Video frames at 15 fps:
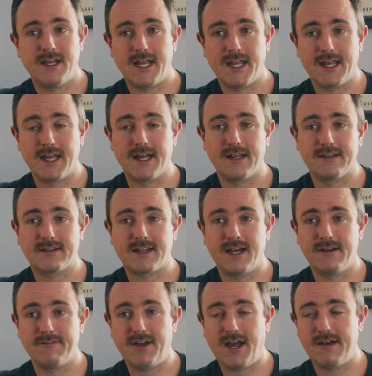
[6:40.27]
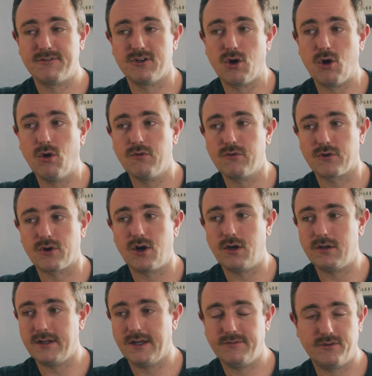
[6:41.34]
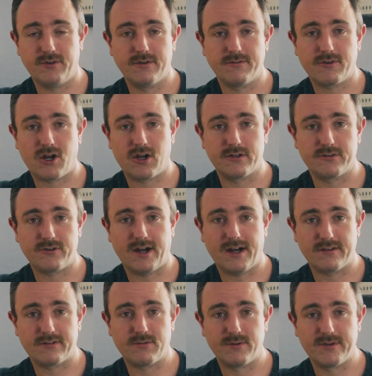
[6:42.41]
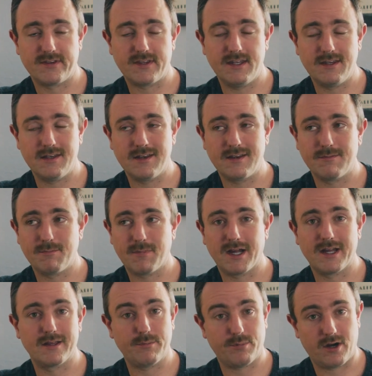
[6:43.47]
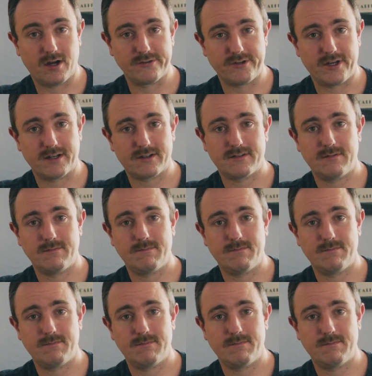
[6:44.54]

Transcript: and kind of have an overall level of contrast within my project.